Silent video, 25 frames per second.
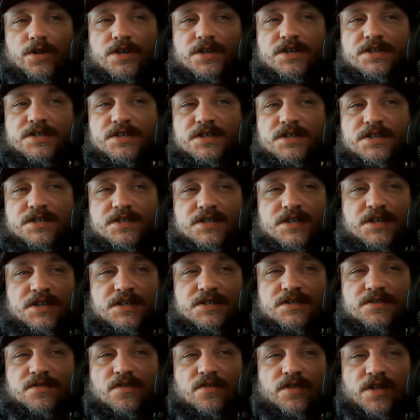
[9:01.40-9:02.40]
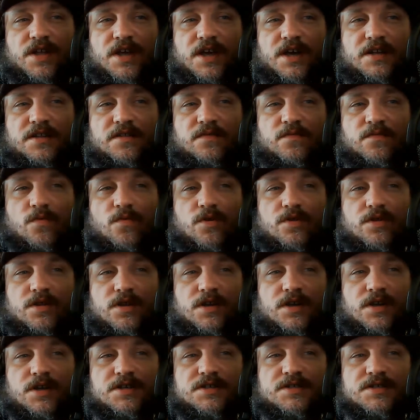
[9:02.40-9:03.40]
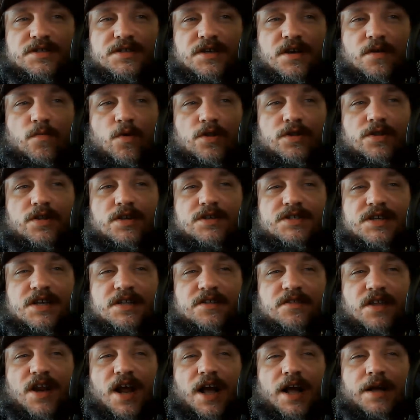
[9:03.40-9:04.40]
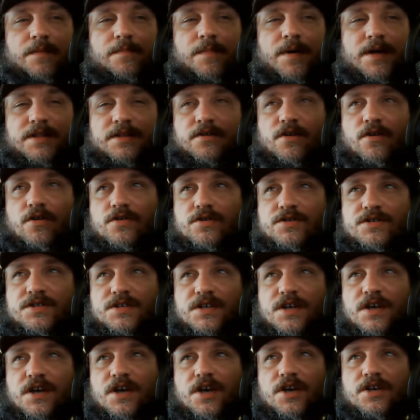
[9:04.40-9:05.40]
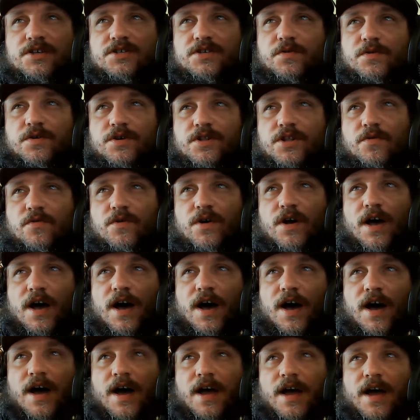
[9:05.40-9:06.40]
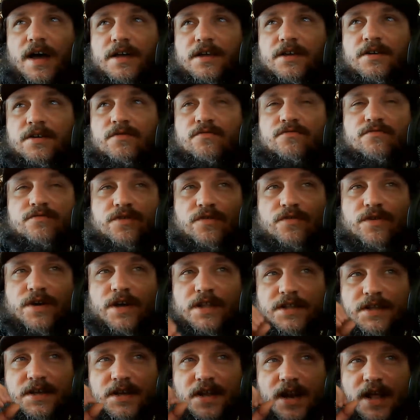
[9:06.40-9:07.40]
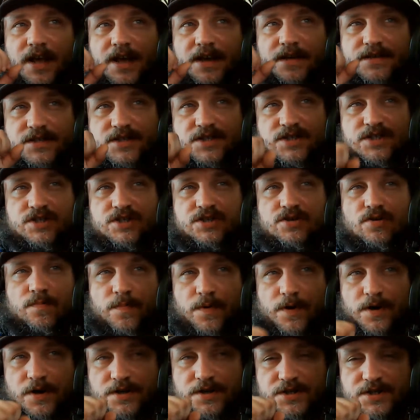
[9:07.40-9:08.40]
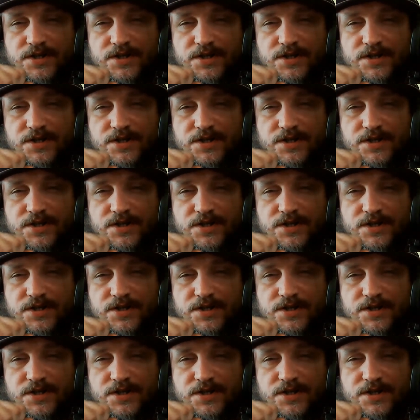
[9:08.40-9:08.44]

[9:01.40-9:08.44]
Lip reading: is E6 Connect? What does a Trackman cost? So, you're getting like super